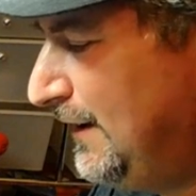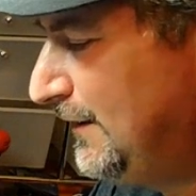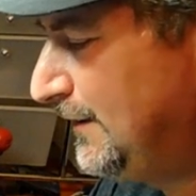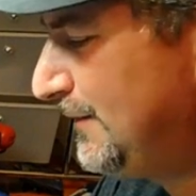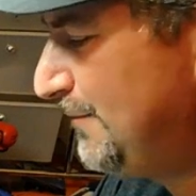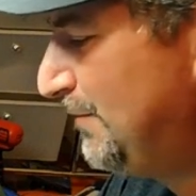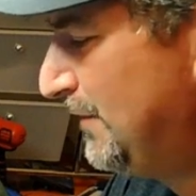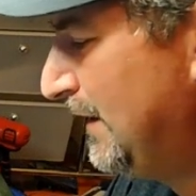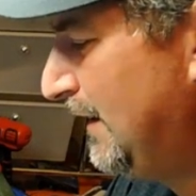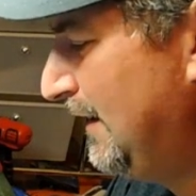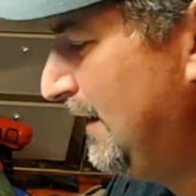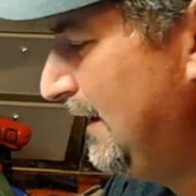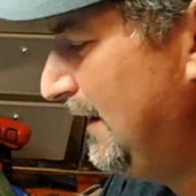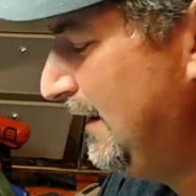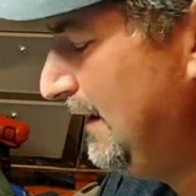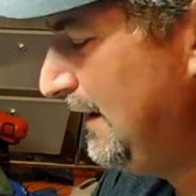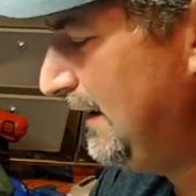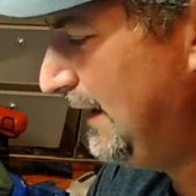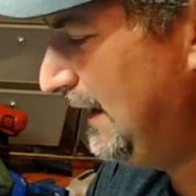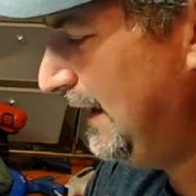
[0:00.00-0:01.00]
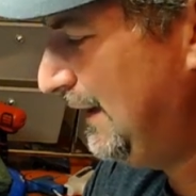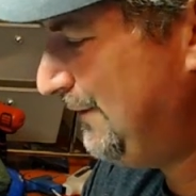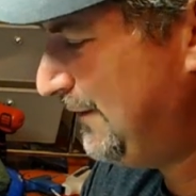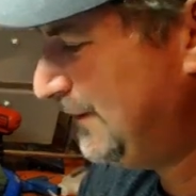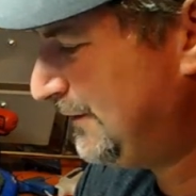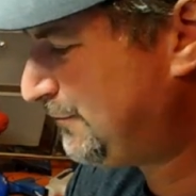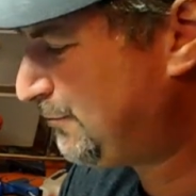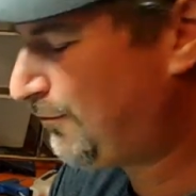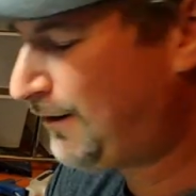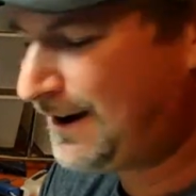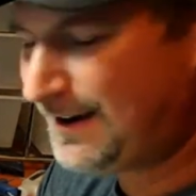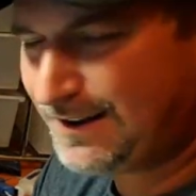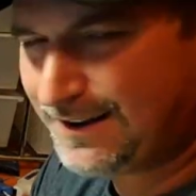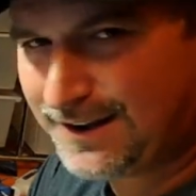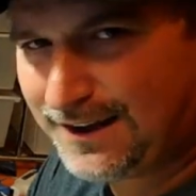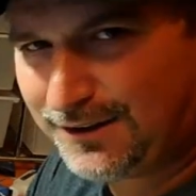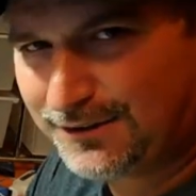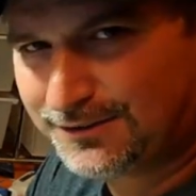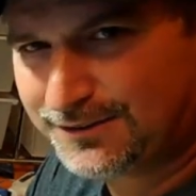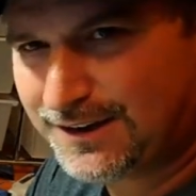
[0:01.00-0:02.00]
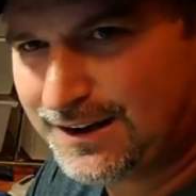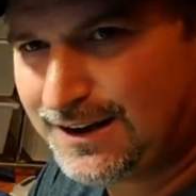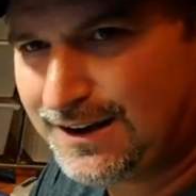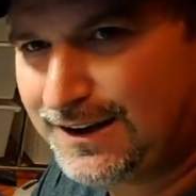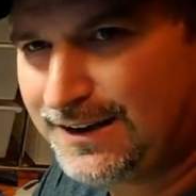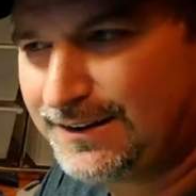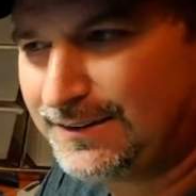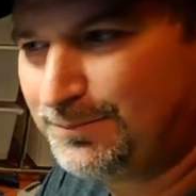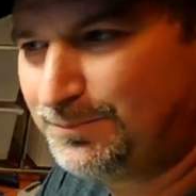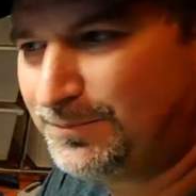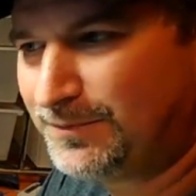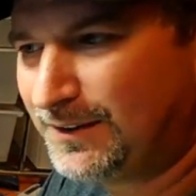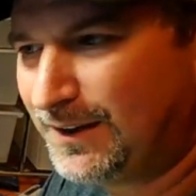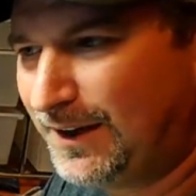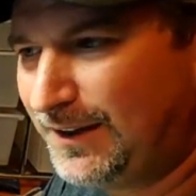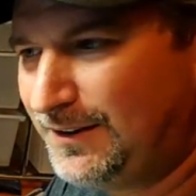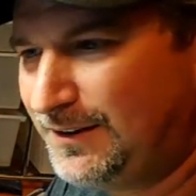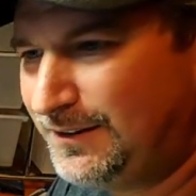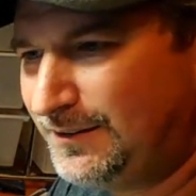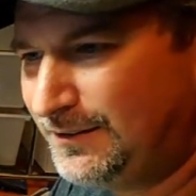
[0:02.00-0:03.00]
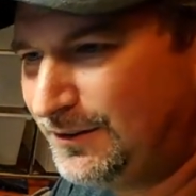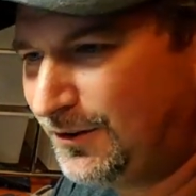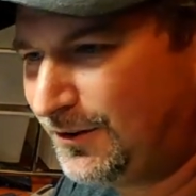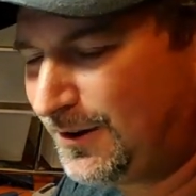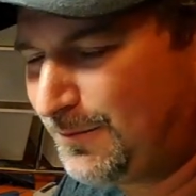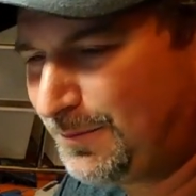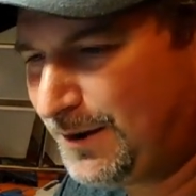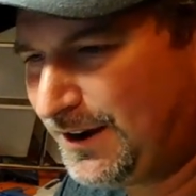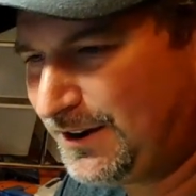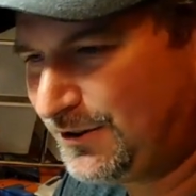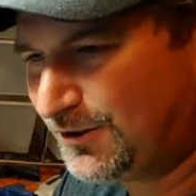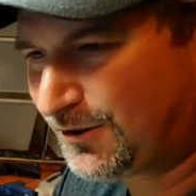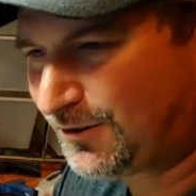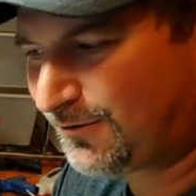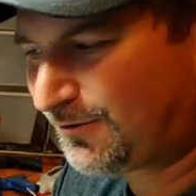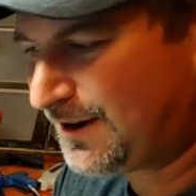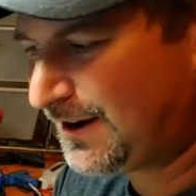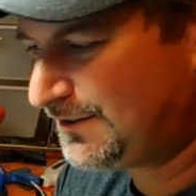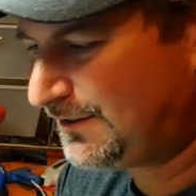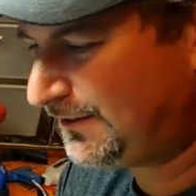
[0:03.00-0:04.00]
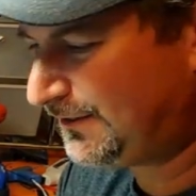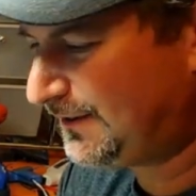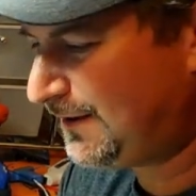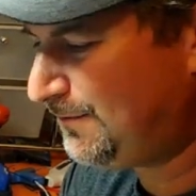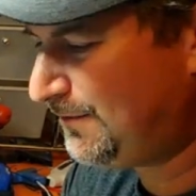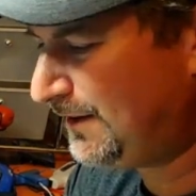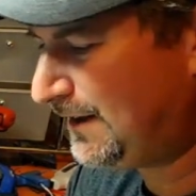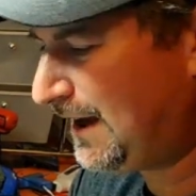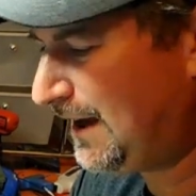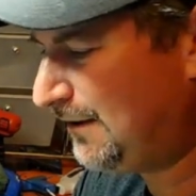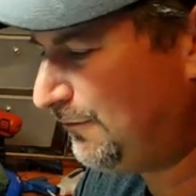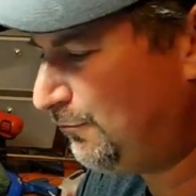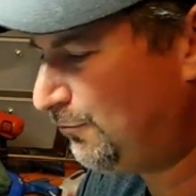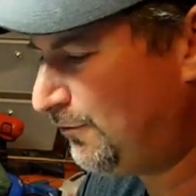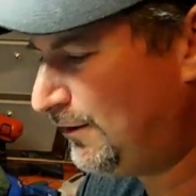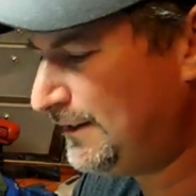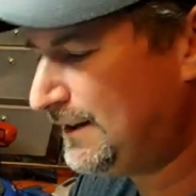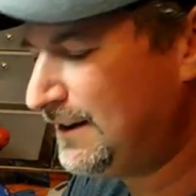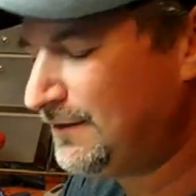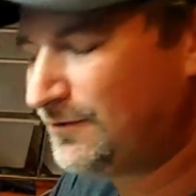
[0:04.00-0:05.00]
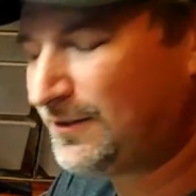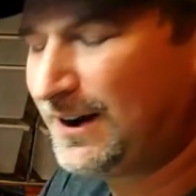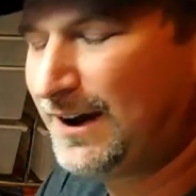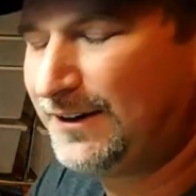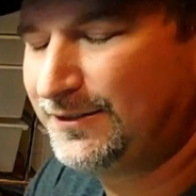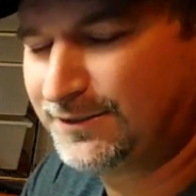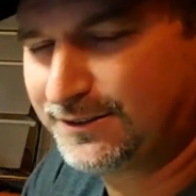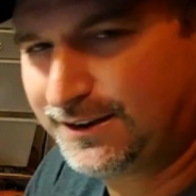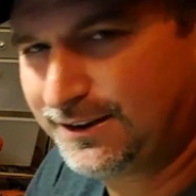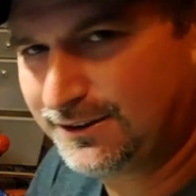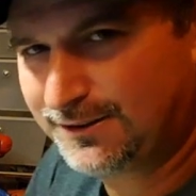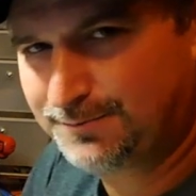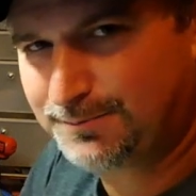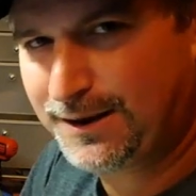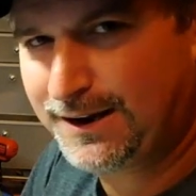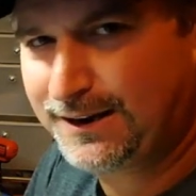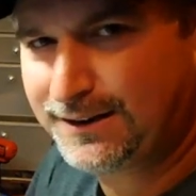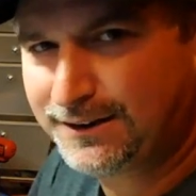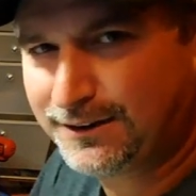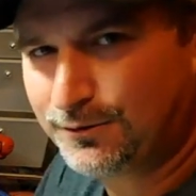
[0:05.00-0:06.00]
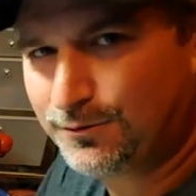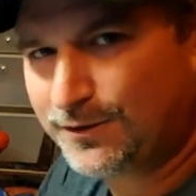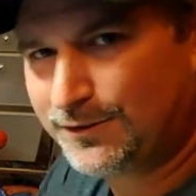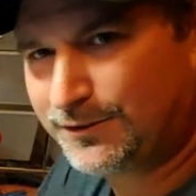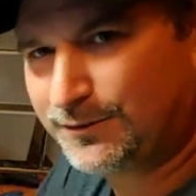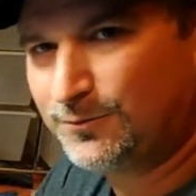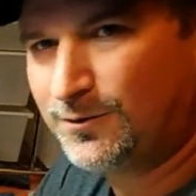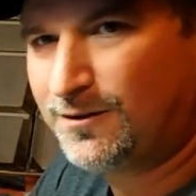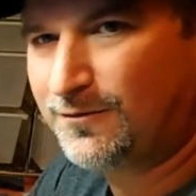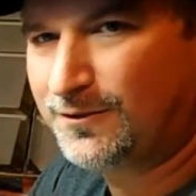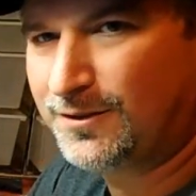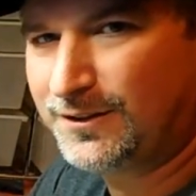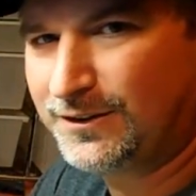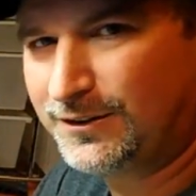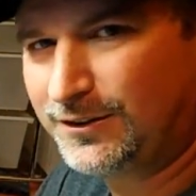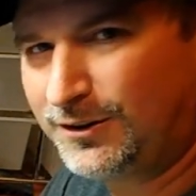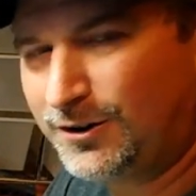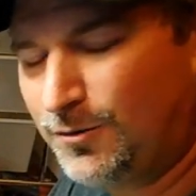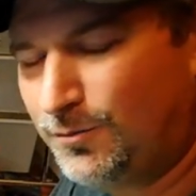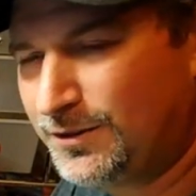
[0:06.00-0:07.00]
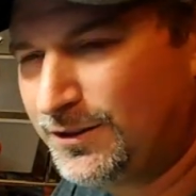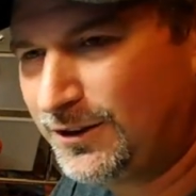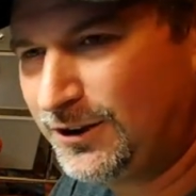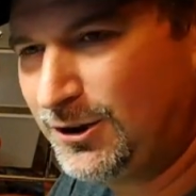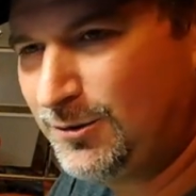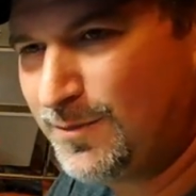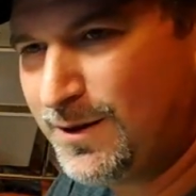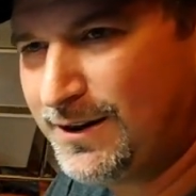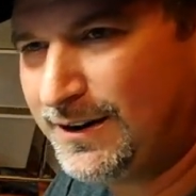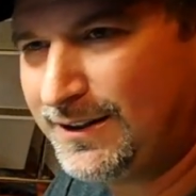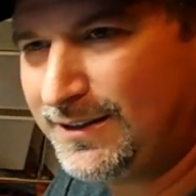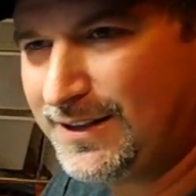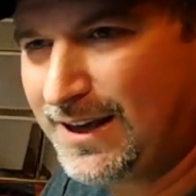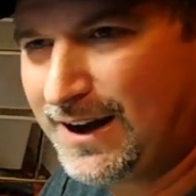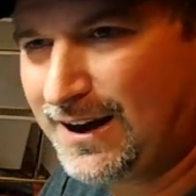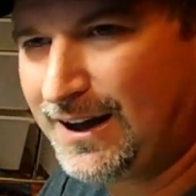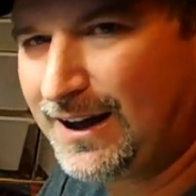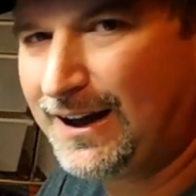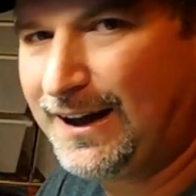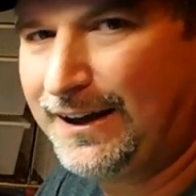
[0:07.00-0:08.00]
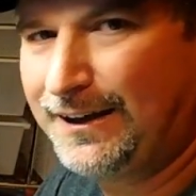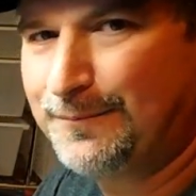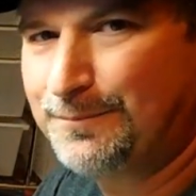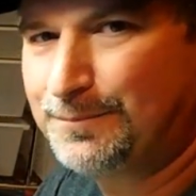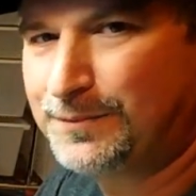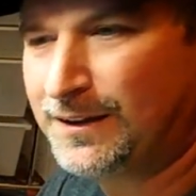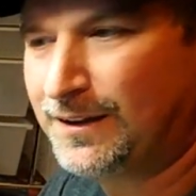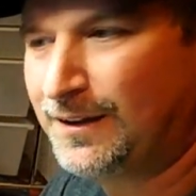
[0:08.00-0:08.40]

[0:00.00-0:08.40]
is, if it's raining outside and you're going to paint your garage or something, I really advise against painting whatsoever. You don't want the humidity that high.